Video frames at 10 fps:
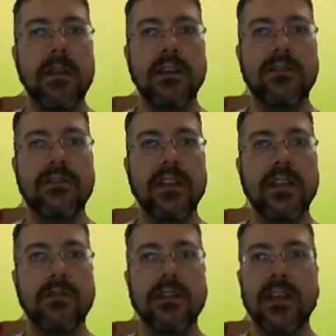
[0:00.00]
if
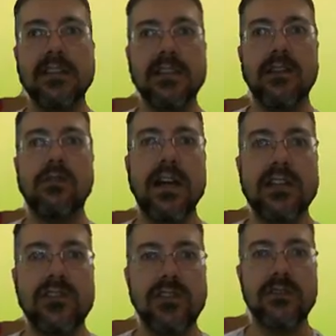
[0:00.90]
anyone has any
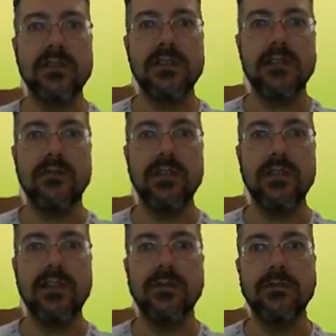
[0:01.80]
questions, I'm going
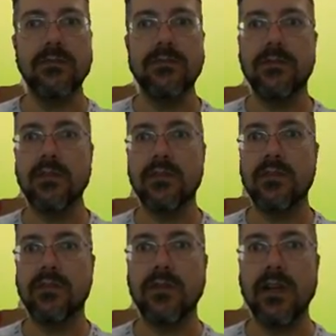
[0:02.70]
to
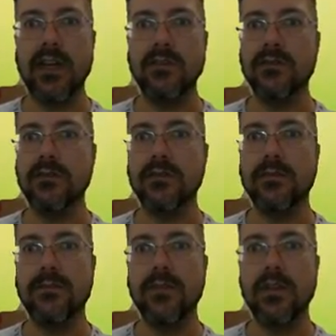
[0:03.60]
try to
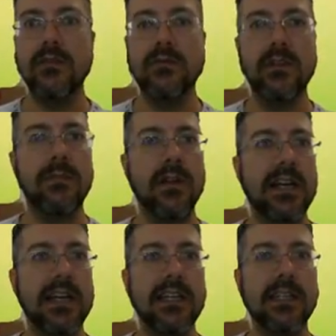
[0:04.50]

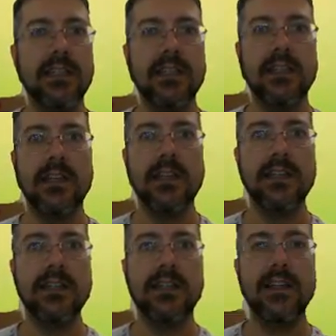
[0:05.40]
reply
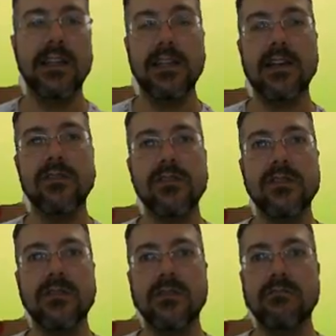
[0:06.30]
here and
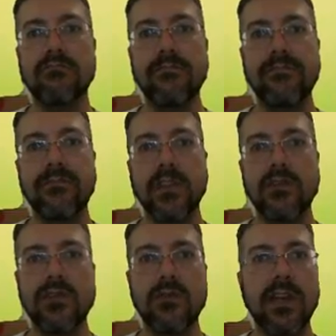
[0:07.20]
also
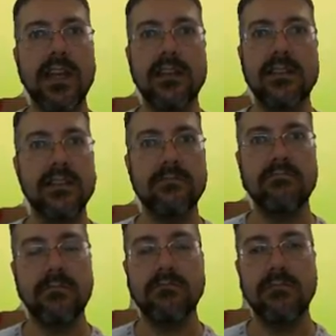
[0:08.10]
showcase
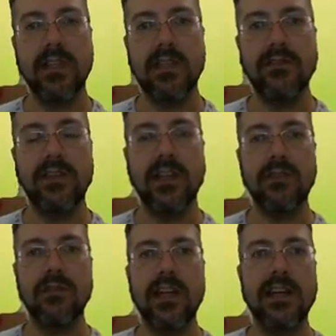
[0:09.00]
anything
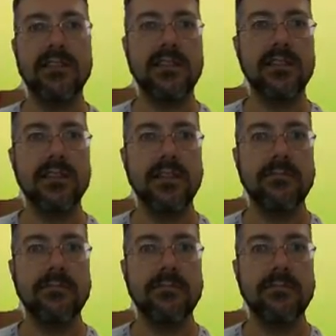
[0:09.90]
anyone asks.